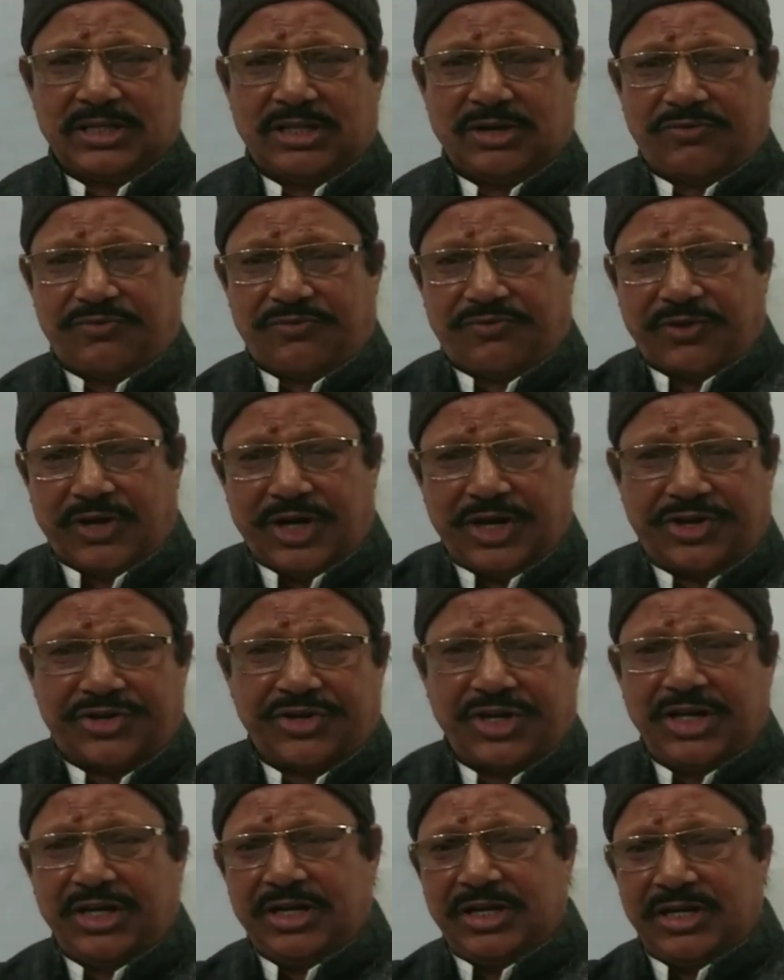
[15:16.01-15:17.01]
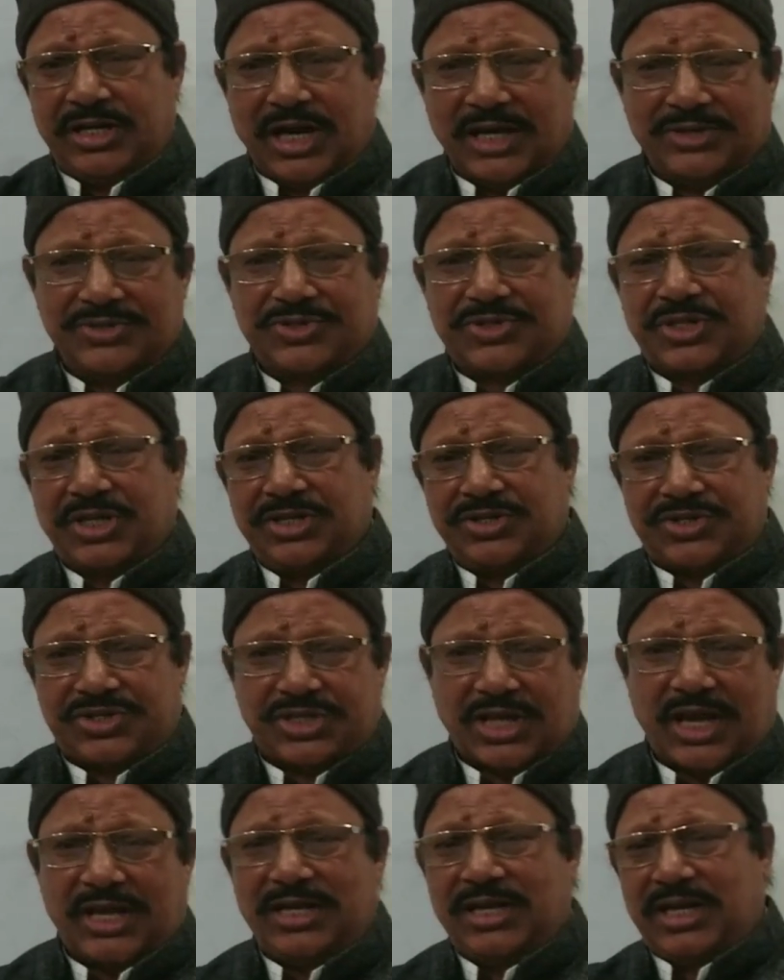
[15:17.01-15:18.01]
the fluttering, dancing,
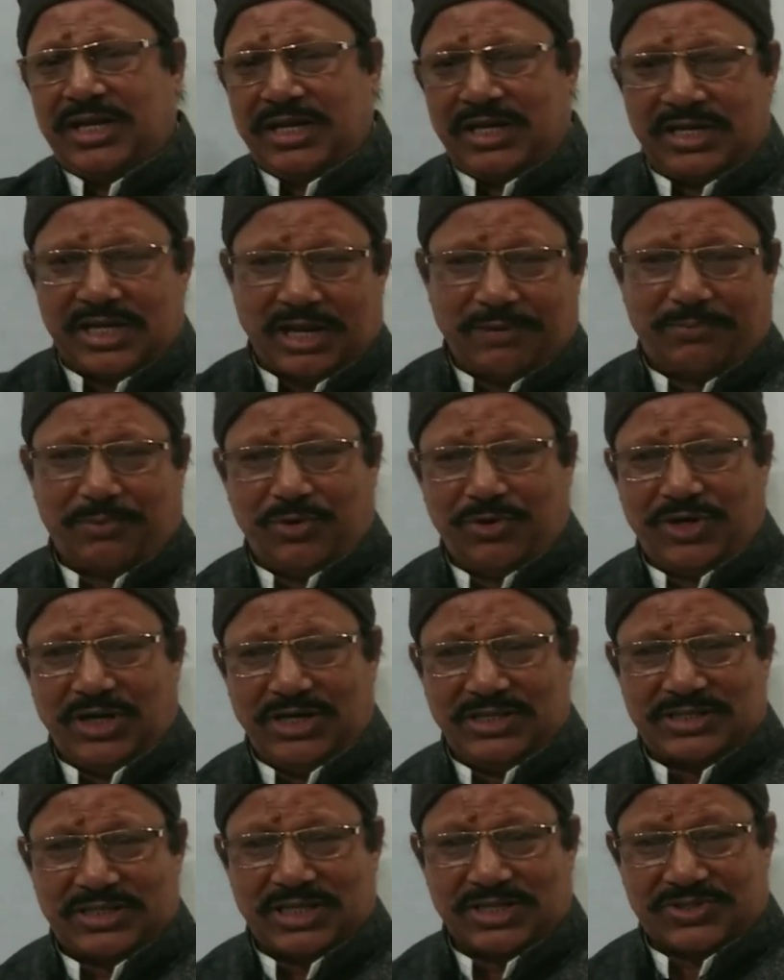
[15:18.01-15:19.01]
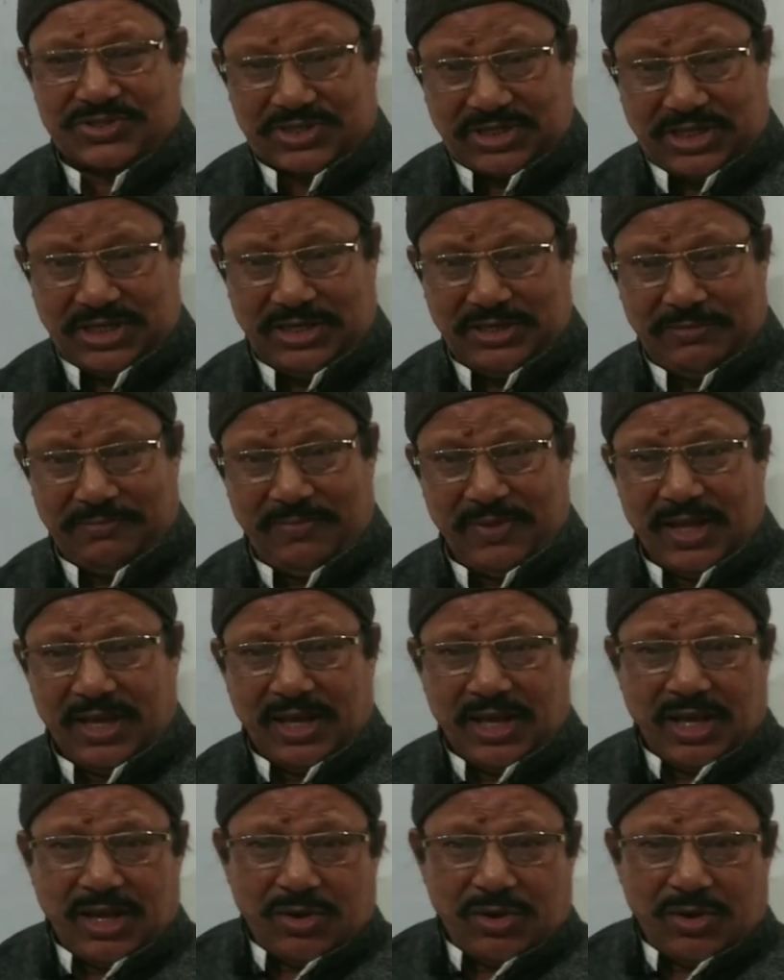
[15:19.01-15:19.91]
shining daffodils, the scene,